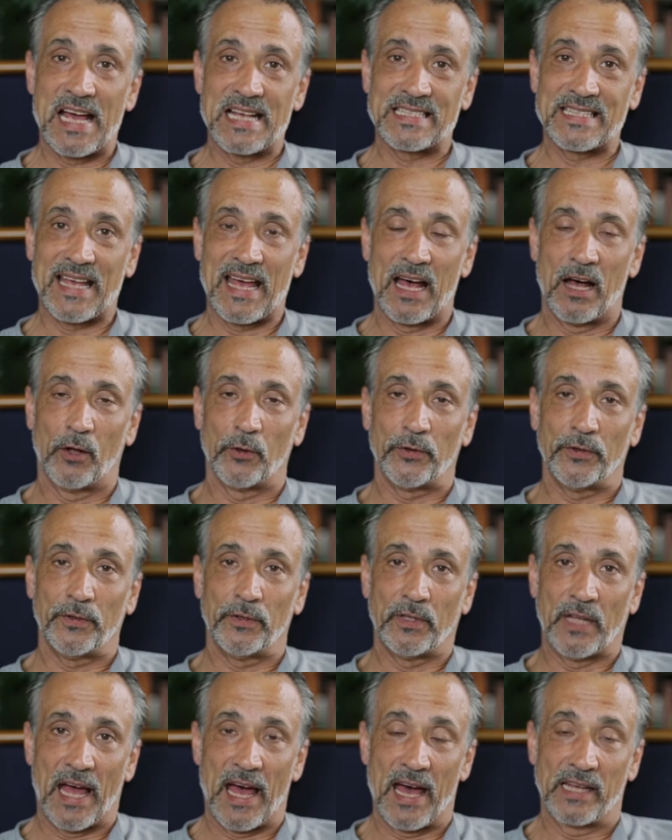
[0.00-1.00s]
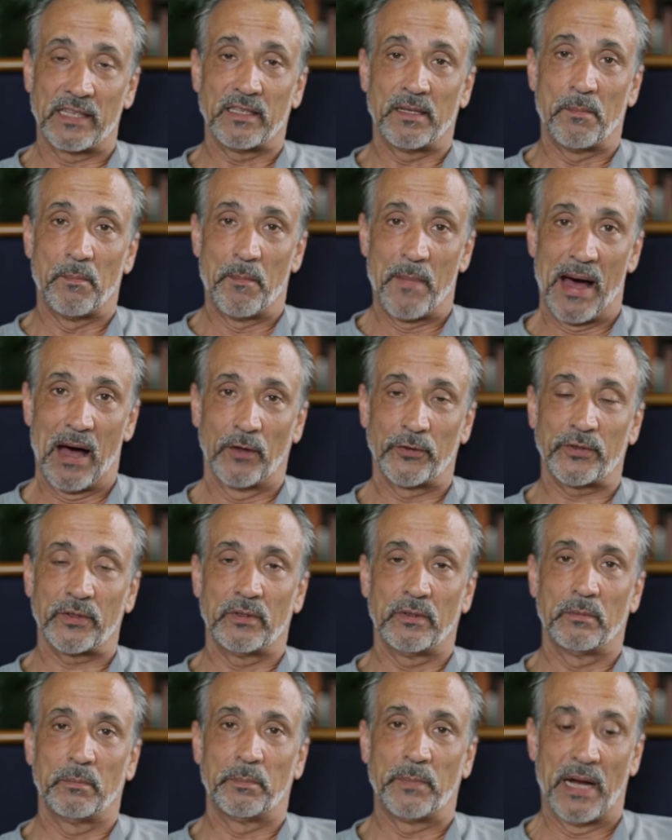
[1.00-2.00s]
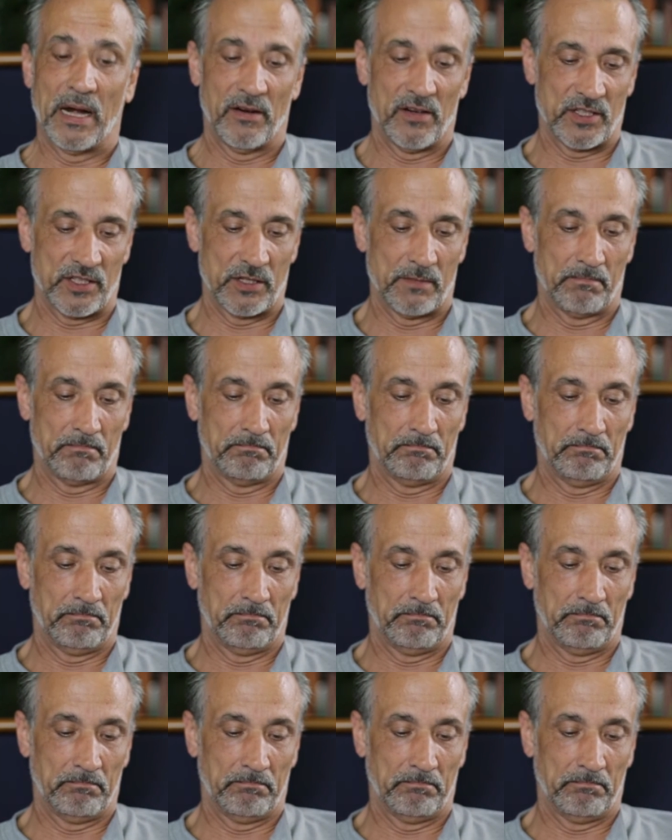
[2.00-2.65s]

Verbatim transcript: as out at Mount Perazim.